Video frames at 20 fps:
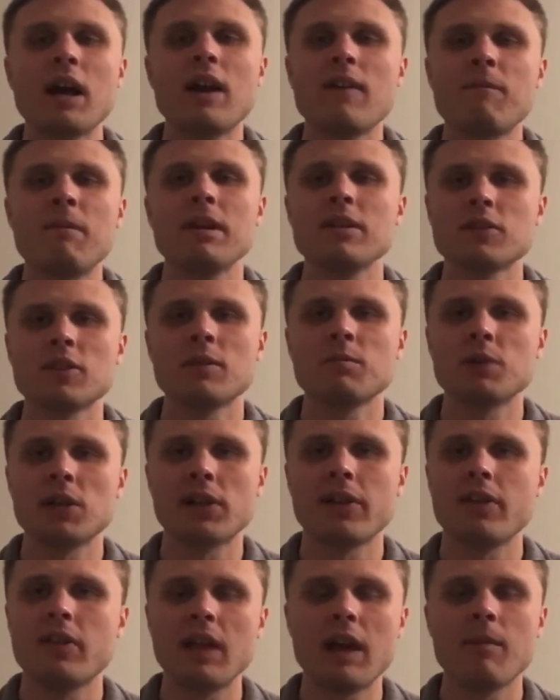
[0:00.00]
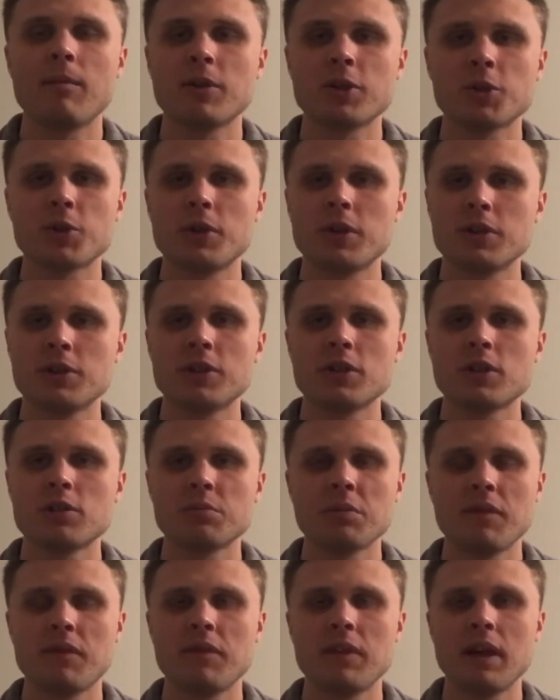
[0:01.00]
have been subject to that much
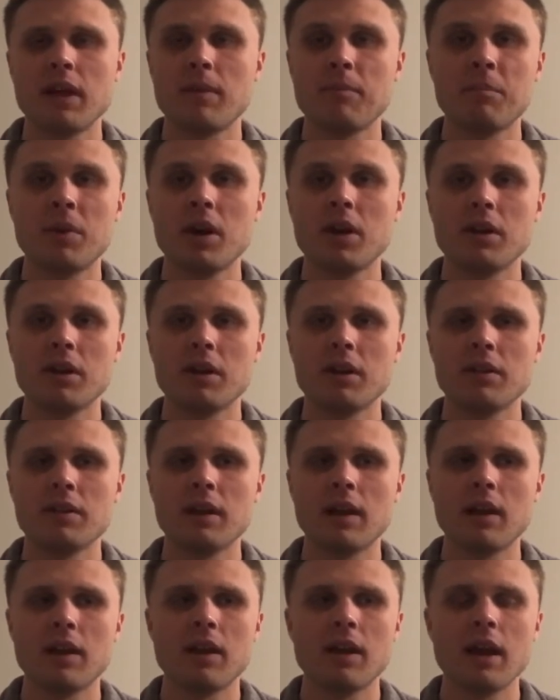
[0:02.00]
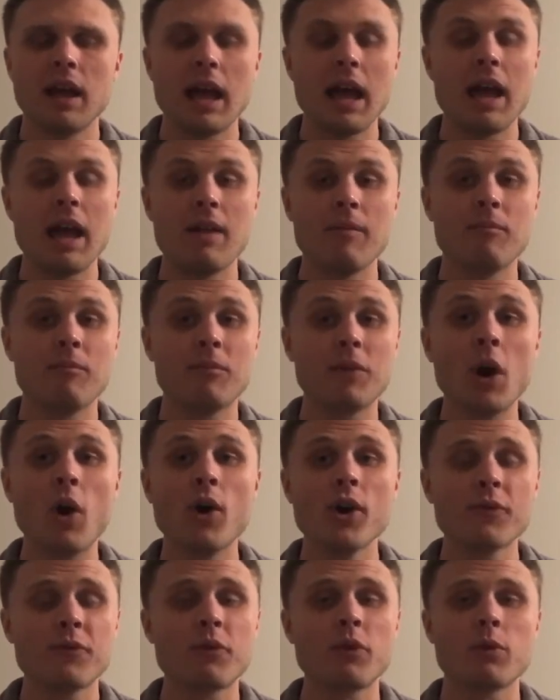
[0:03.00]
criticism if they punted it there. And
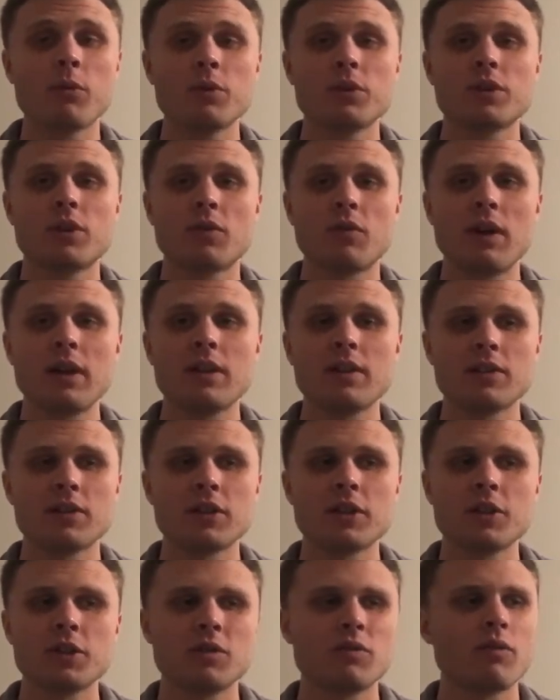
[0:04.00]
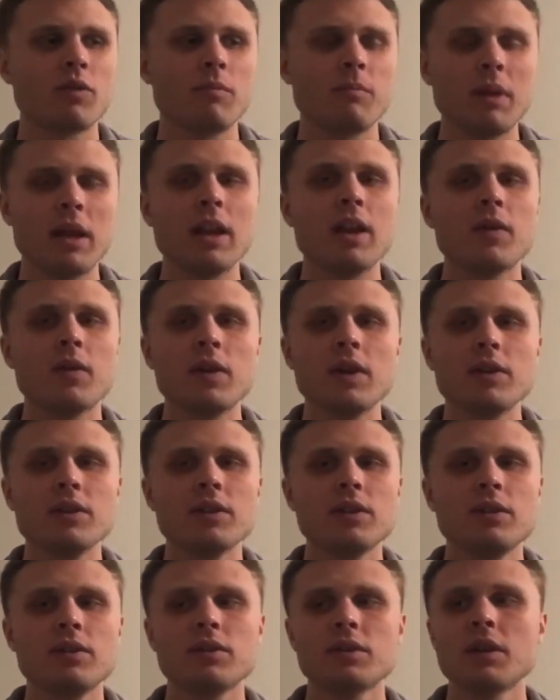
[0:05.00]
going for it was the right decision for many
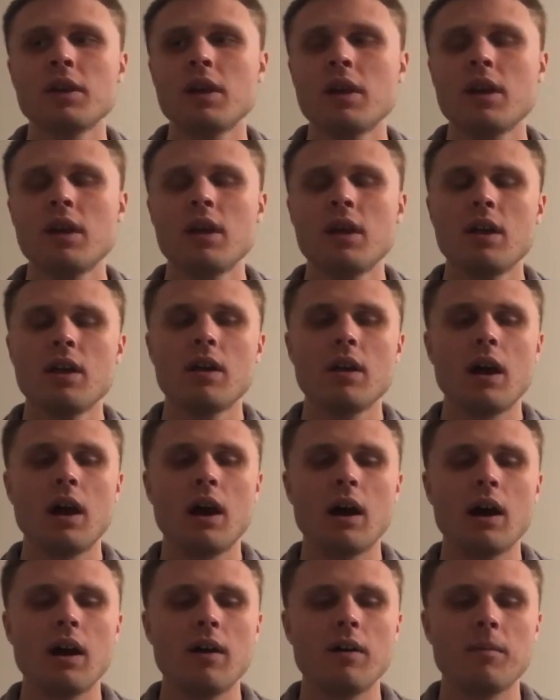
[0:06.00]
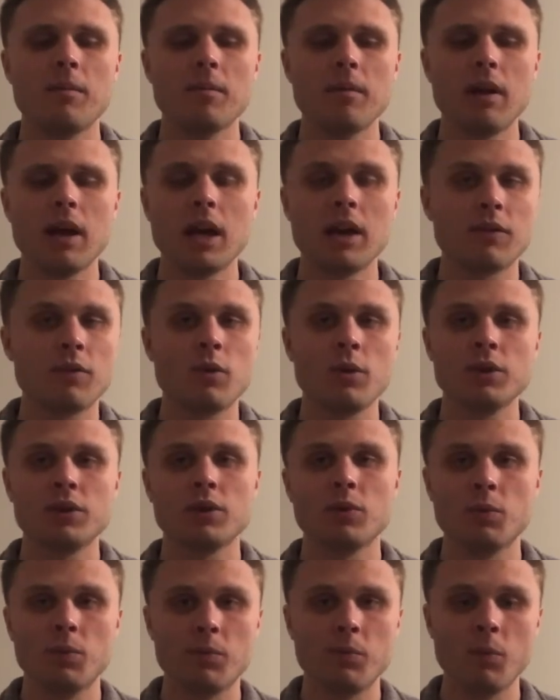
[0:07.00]
reasons. And of course
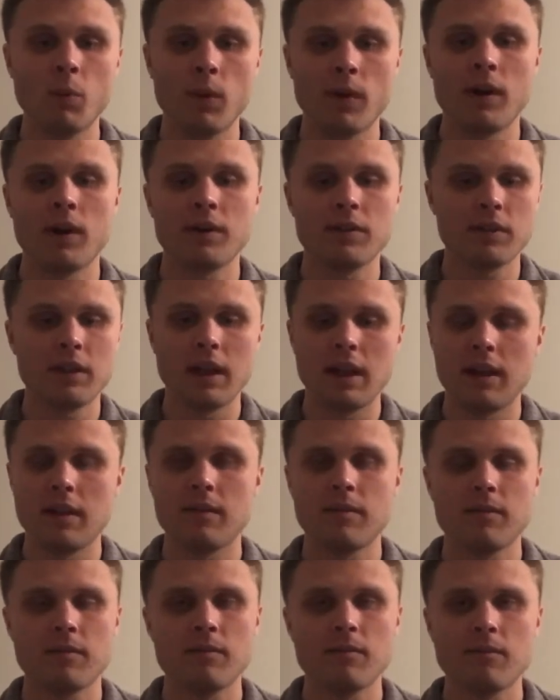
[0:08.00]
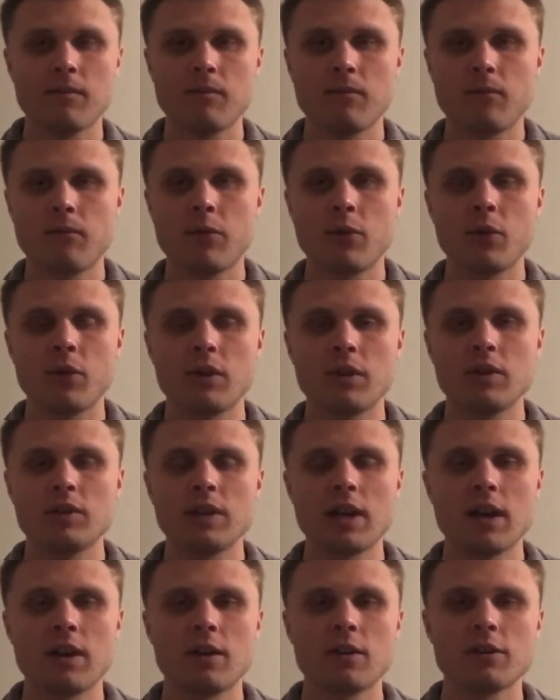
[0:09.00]
it worked. They threw it to
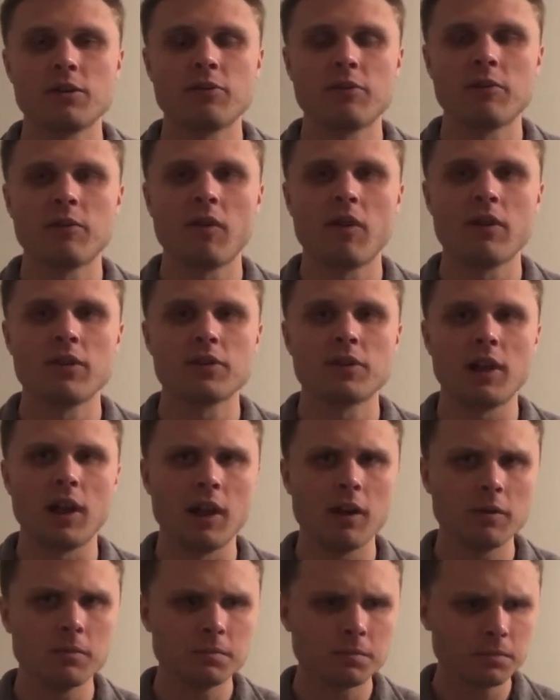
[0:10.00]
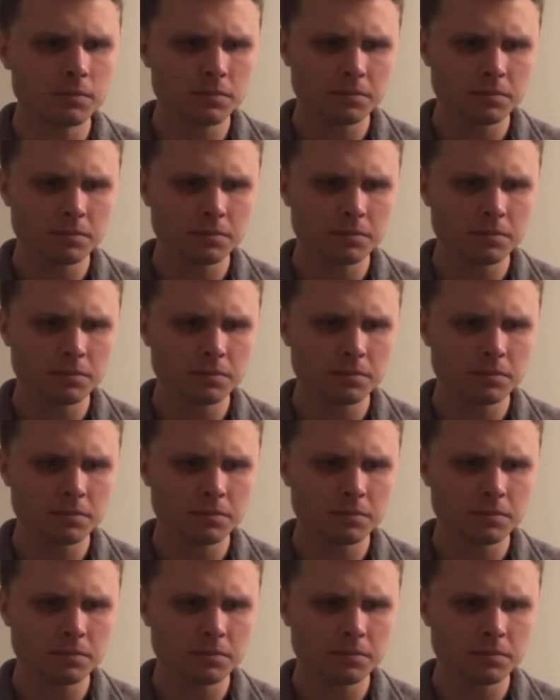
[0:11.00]
Zach Ertz for first down.